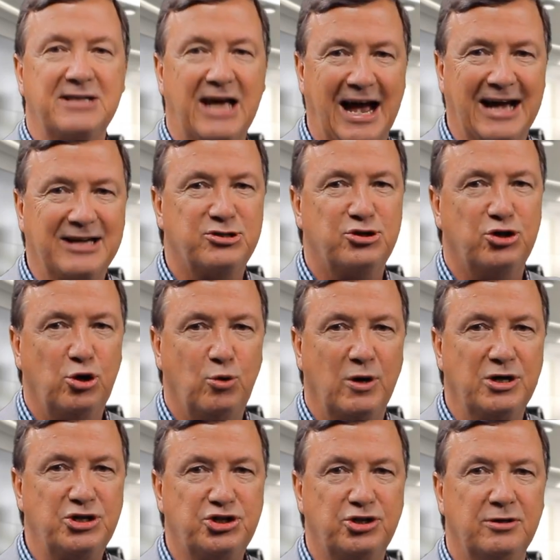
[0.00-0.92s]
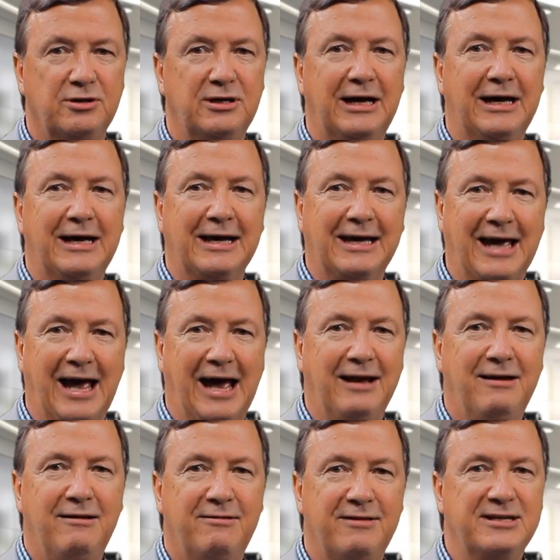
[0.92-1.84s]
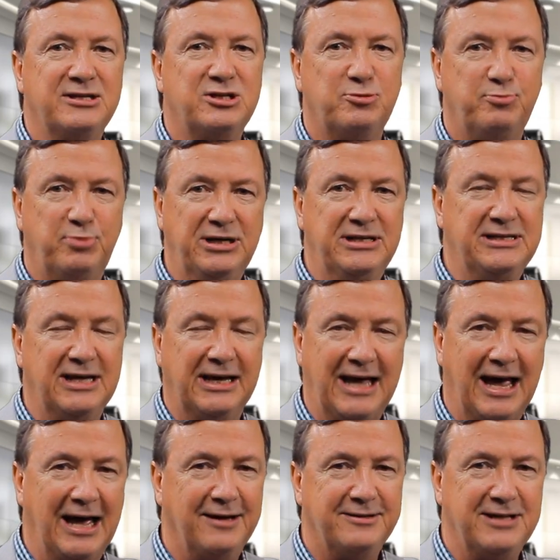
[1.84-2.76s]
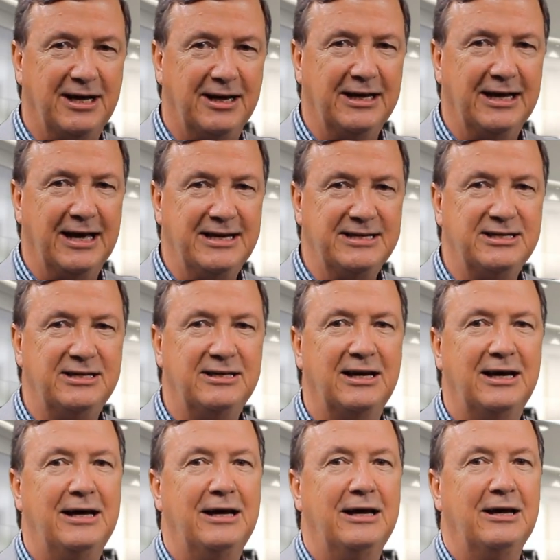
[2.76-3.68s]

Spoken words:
ask the question, can this be delegated?